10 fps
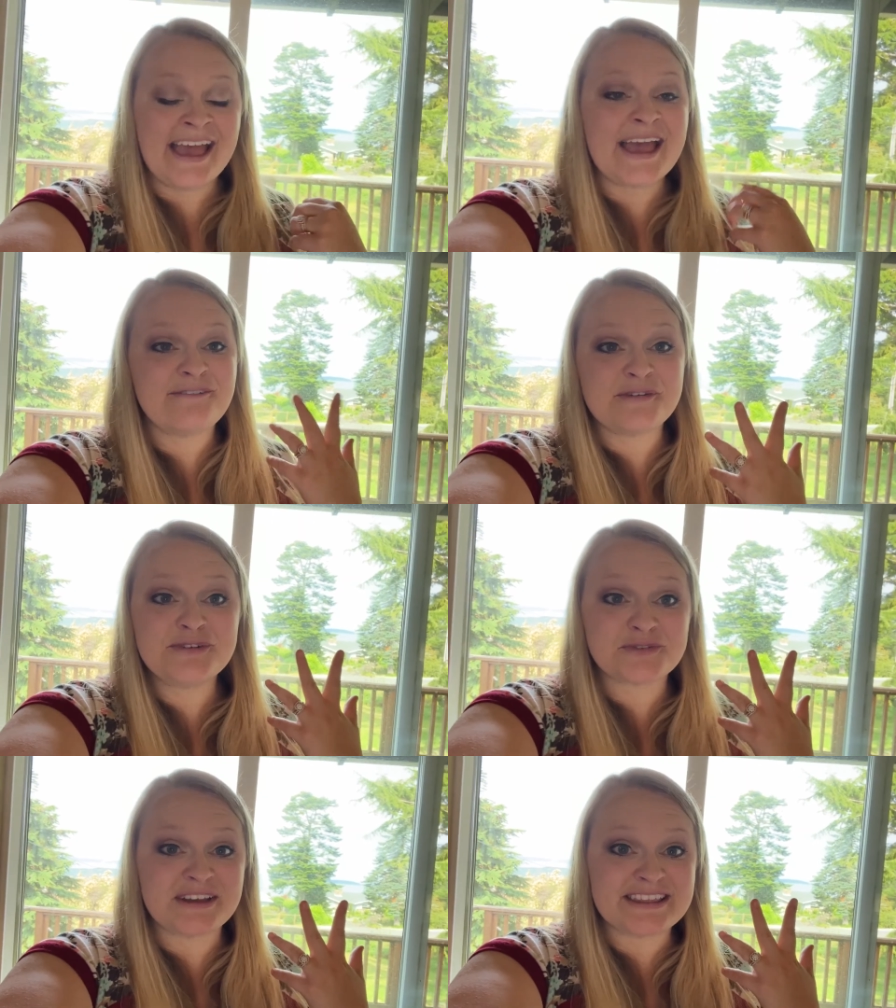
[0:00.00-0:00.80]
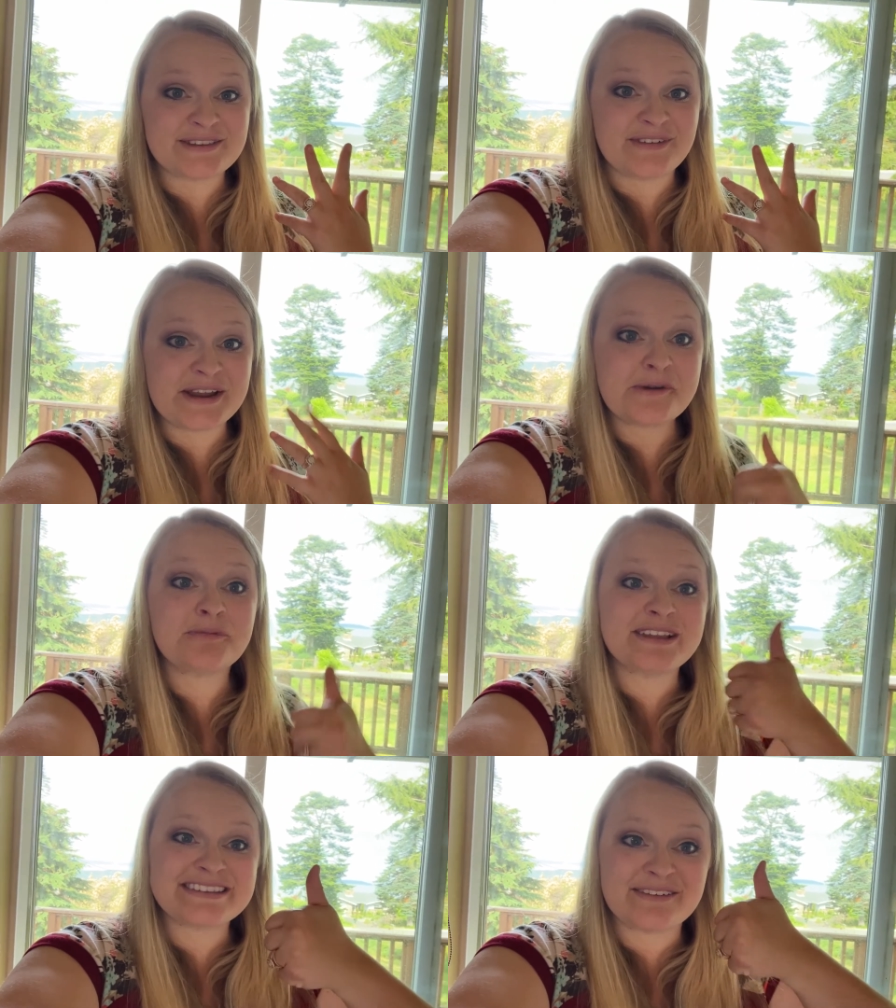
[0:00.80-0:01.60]
If you enjoyed this video,
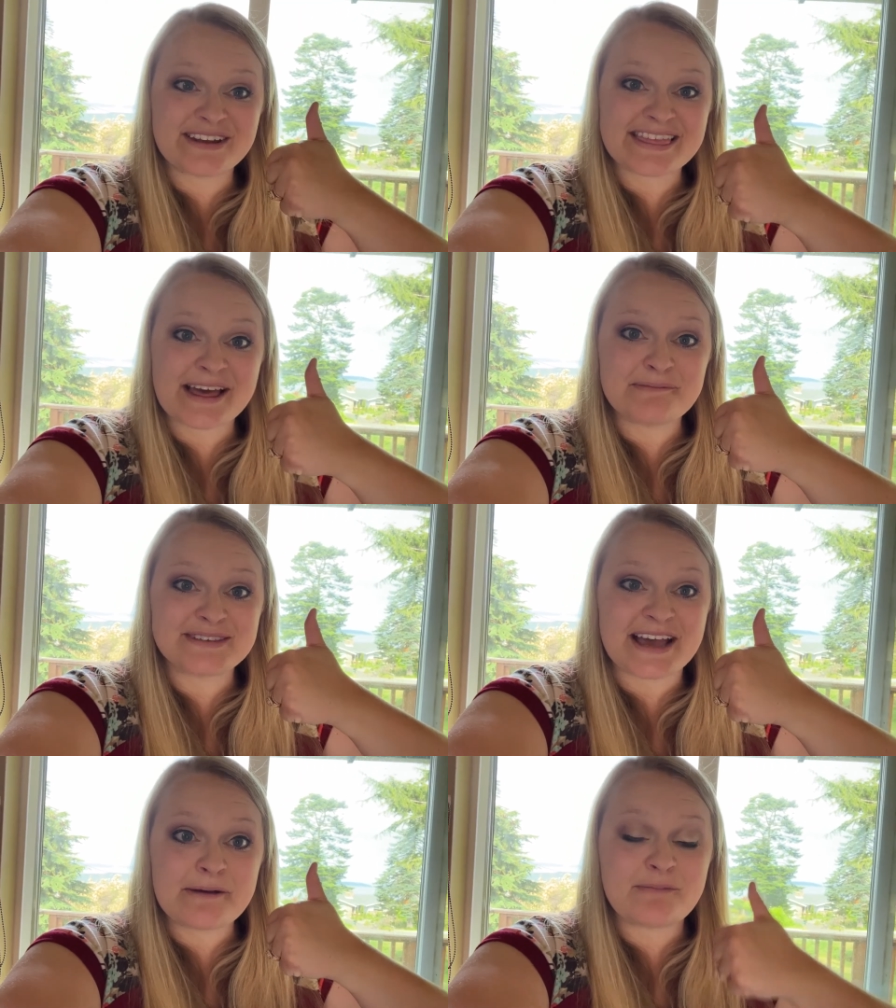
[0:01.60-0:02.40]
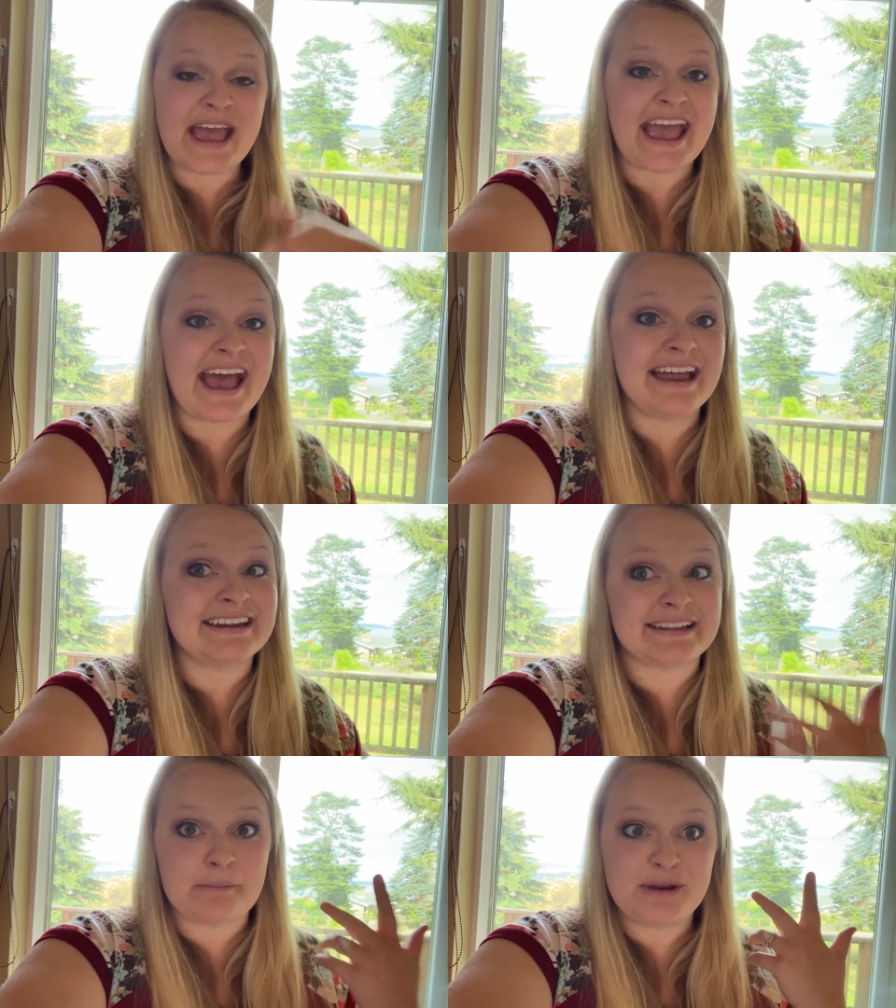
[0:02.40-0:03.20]
please give it a thumbs up and
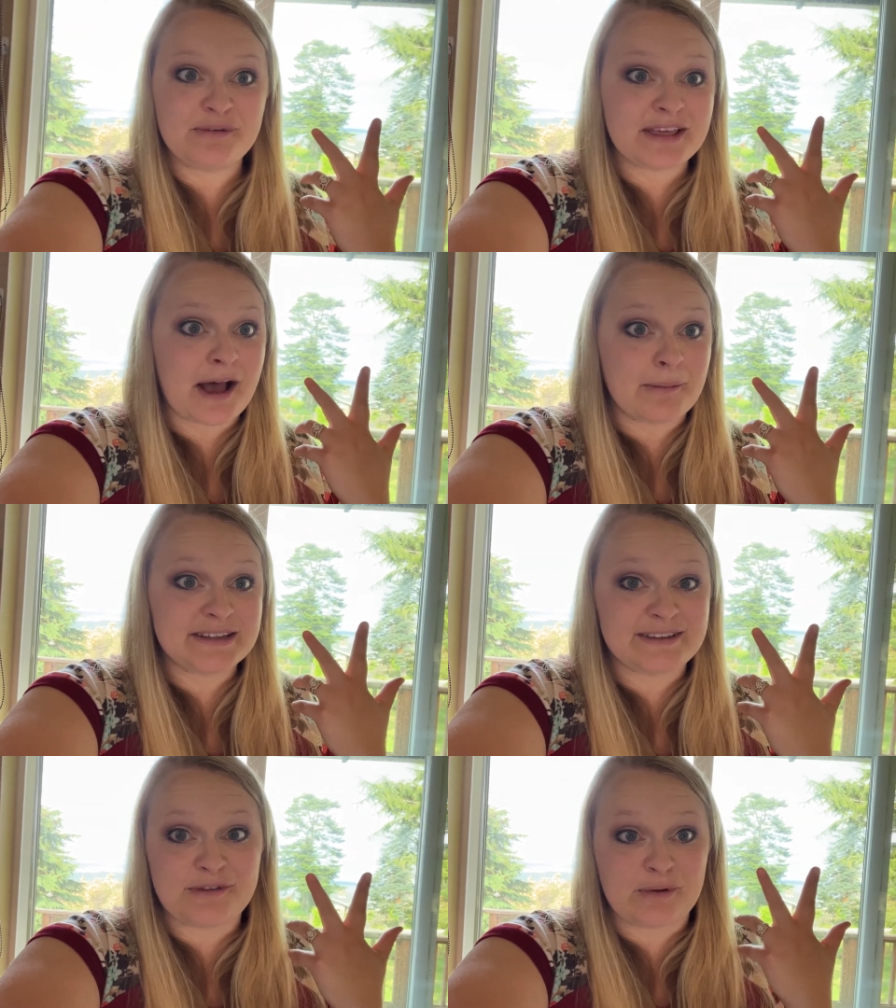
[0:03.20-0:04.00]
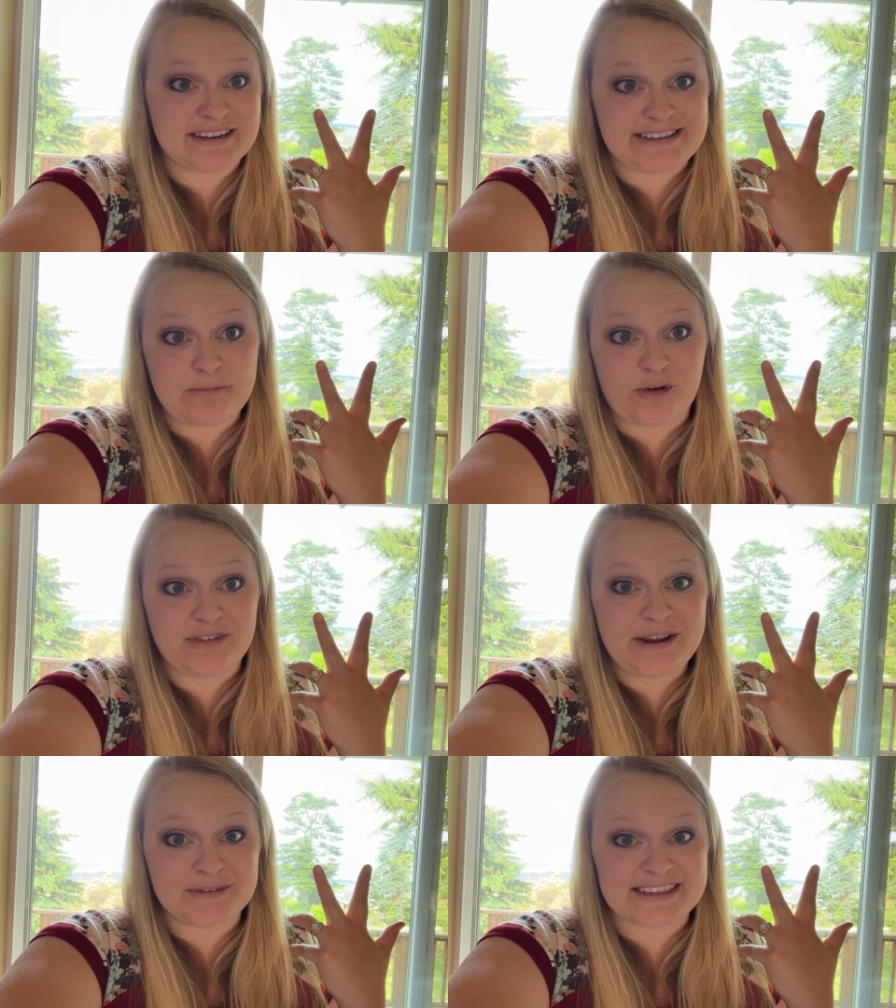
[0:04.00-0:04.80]
let me know in the comments if you want to see more
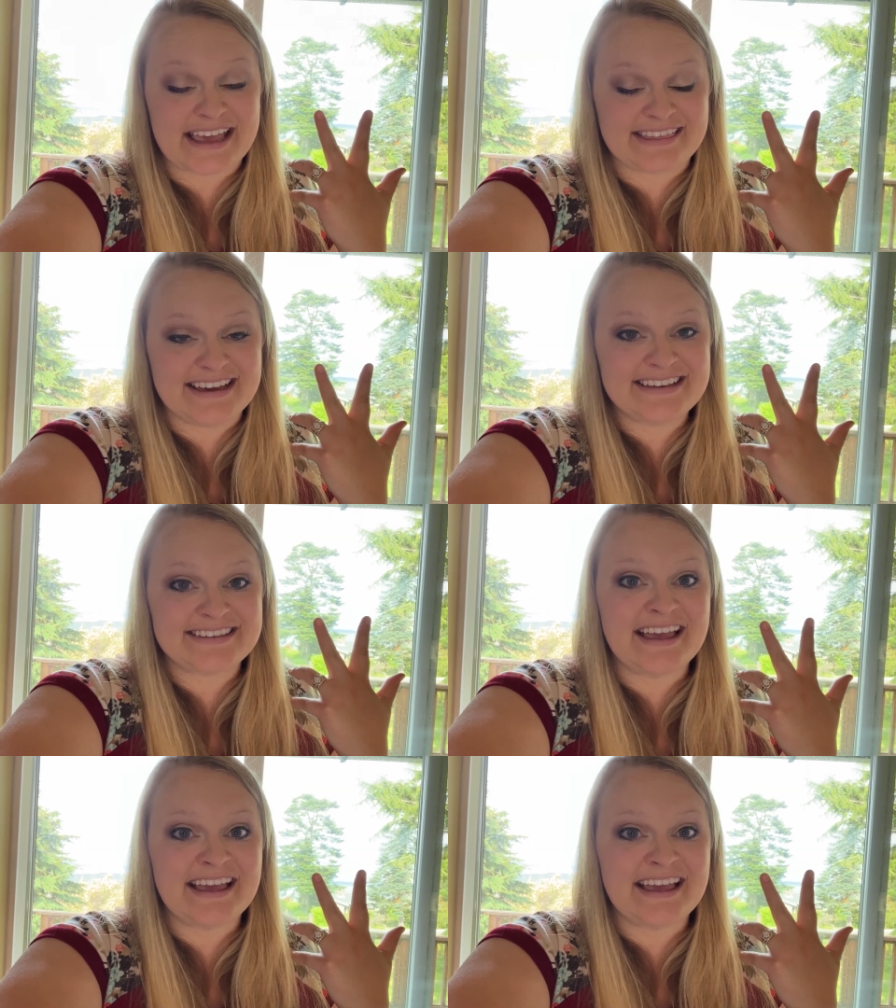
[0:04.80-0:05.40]
videos like this.